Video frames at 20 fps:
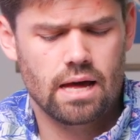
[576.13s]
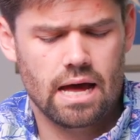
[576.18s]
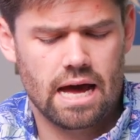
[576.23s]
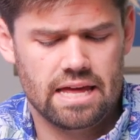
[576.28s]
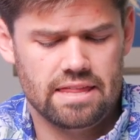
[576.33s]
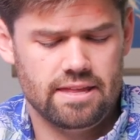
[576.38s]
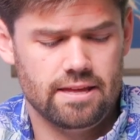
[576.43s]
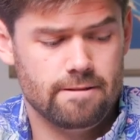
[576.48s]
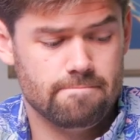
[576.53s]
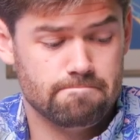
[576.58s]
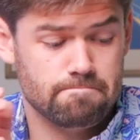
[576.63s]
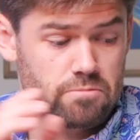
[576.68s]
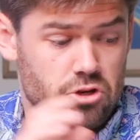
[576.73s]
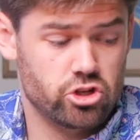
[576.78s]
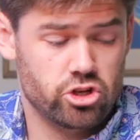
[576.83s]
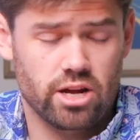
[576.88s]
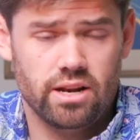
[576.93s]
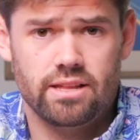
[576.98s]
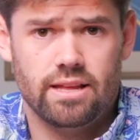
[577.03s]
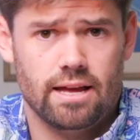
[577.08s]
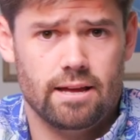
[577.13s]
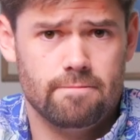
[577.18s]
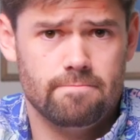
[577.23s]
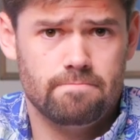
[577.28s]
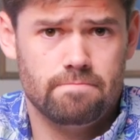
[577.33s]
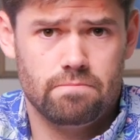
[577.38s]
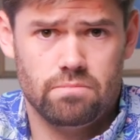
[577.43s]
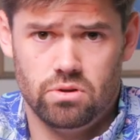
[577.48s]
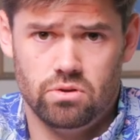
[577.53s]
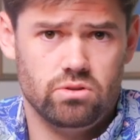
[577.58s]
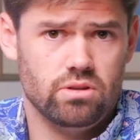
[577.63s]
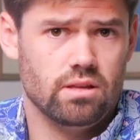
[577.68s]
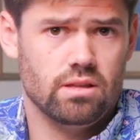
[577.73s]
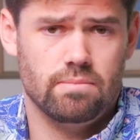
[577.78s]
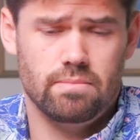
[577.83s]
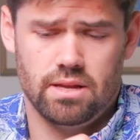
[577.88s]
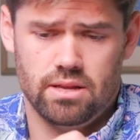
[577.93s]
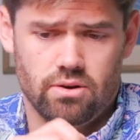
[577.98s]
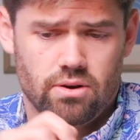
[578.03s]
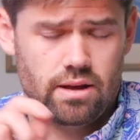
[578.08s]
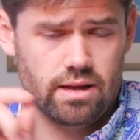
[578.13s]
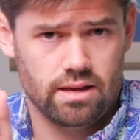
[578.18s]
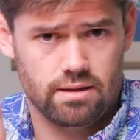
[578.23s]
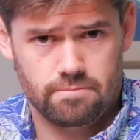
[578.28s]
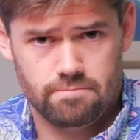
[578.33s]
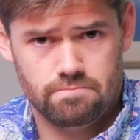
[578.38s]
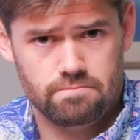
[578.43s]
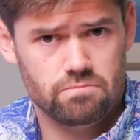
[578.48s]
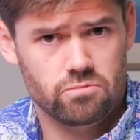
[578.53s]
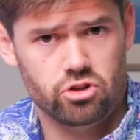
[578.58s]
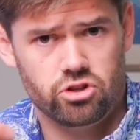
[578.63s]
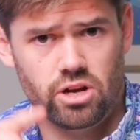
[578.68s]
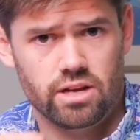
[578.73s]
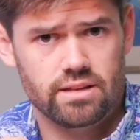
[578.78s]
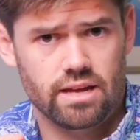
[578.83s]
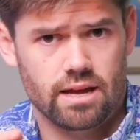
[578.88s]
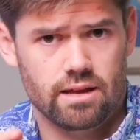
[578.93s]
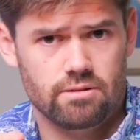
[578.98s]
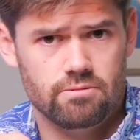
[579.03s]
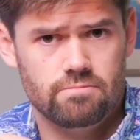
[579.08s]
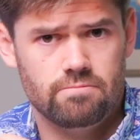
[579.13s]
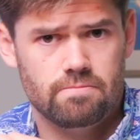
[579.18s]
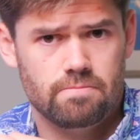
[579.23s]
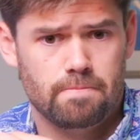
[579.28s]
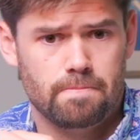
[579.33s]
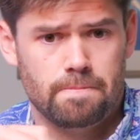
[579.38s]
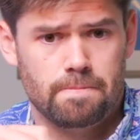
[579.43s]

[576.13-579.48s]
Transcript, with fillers: I then shut it down using the menu. I hit shut down